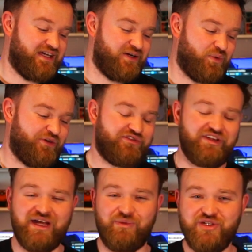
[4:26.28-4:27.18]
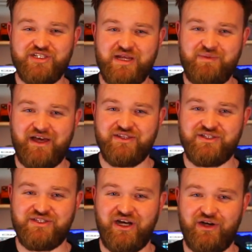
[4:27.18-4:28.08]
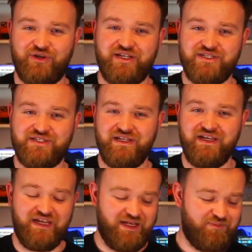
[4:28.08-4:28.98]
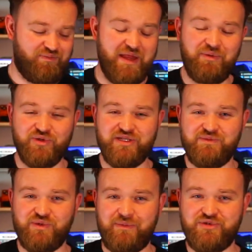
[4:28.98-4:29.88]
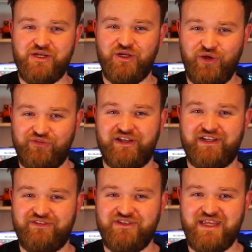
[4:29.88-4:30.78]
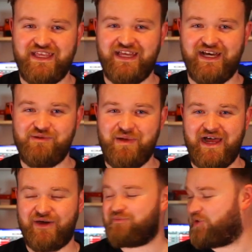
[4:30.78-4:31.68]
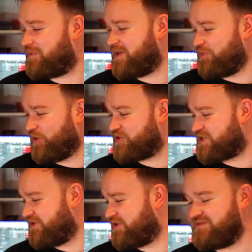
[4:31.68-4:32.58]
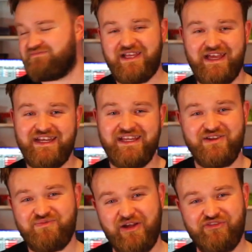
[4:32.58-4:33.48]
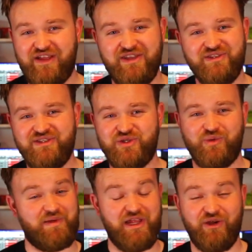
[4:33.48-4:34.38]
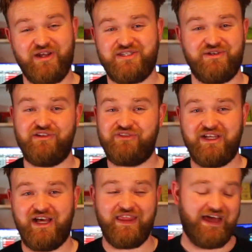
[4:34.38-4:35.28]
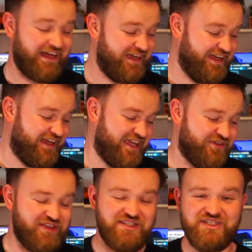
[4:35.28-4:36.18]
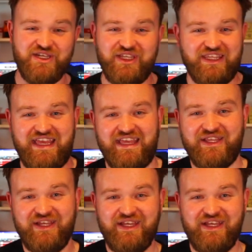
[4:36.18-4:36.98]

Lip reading: One thing I would say about this guitar is people seem to absolutely love it if you take it out and about, probably more so than any of my Fenders or PRS or anything like that. If this is at a gig,